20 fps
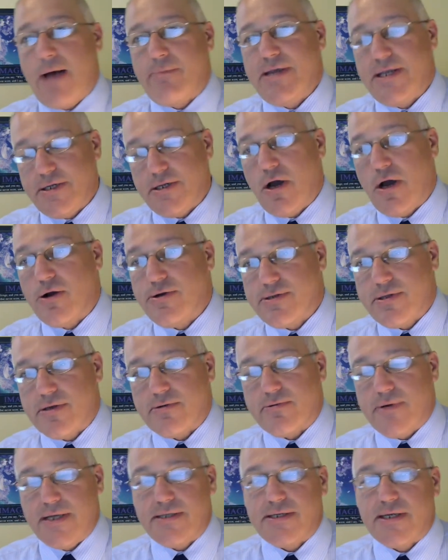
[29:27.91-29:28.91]
He knows the
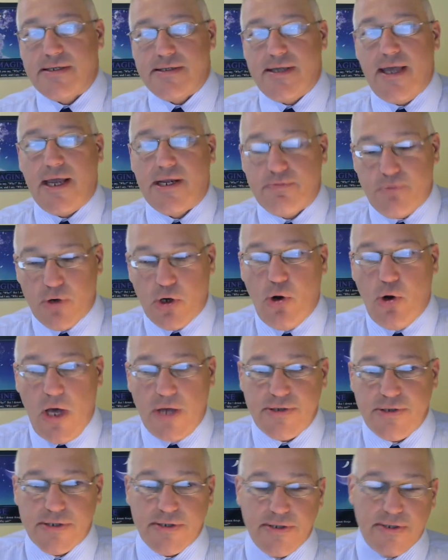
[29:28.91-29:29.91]
risk, he takes
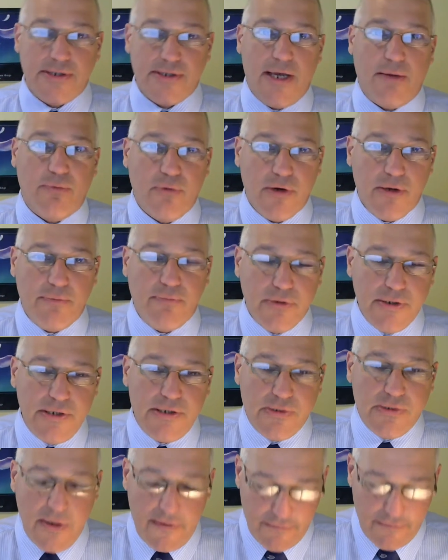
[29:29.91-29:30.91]
precautions. The same with a police
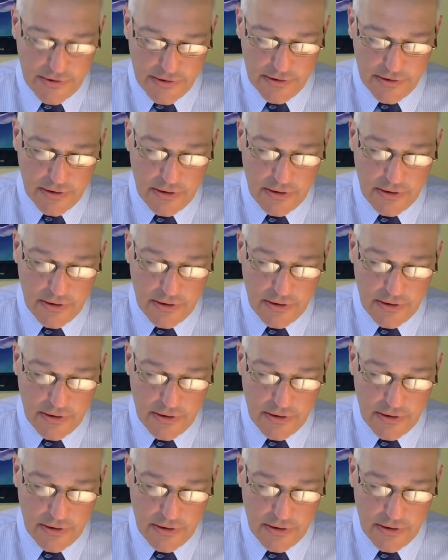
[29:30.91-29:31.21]
officer.